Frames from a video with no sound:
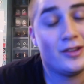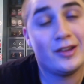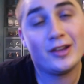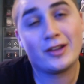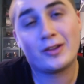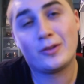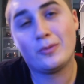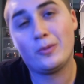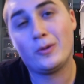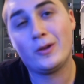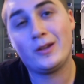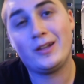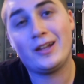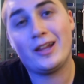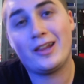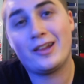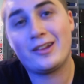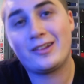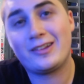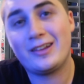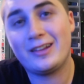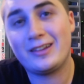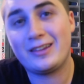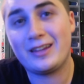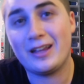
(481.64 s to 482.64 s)
So this is another
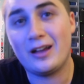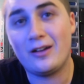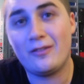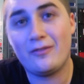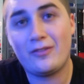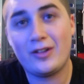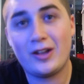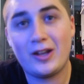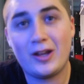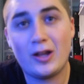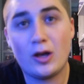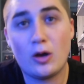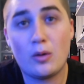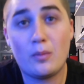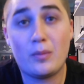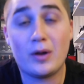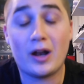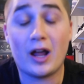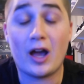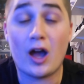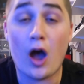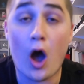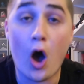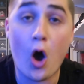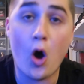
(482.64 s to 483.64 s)
sit down video, but
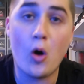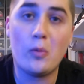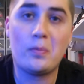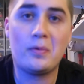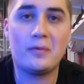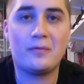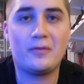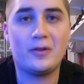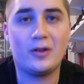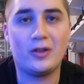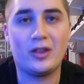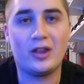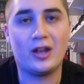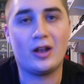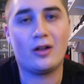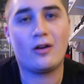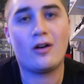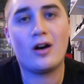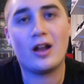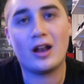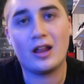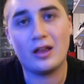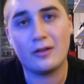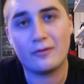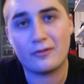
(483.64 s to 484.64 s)
I hope it filled in a
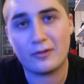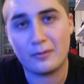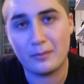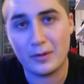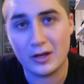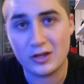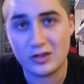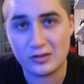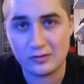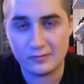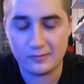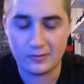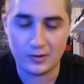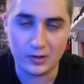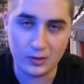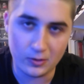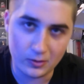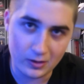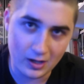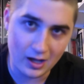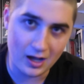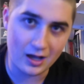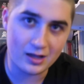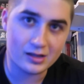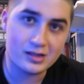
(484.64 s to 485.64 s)
lot of information for you
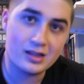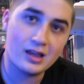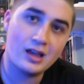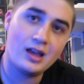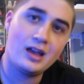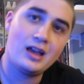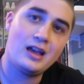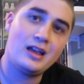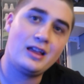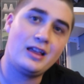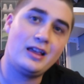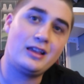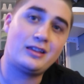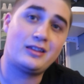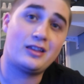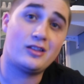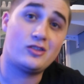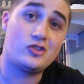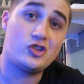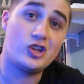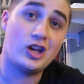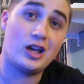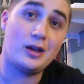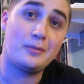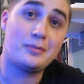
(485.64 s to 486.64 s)
guys. This is
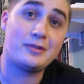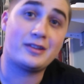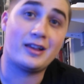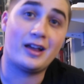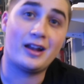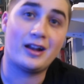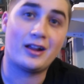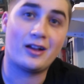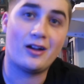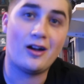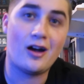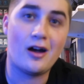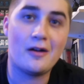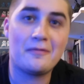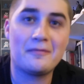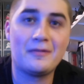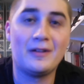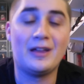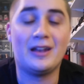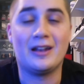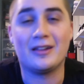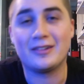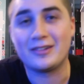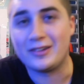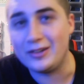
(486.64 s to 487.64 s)
Jabe signing off,
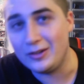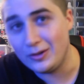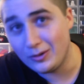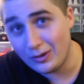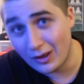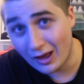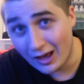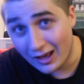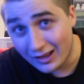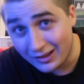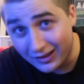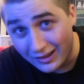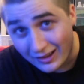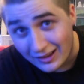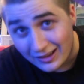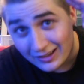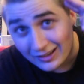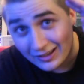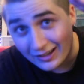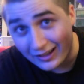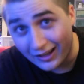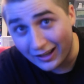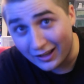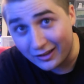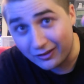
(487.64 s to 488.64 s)
and I'll see you guys in
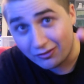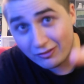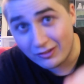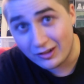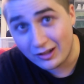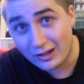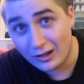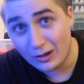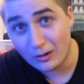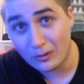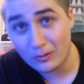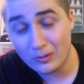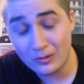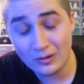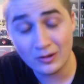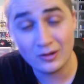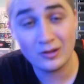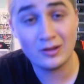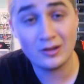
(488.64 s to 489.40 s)
the next video.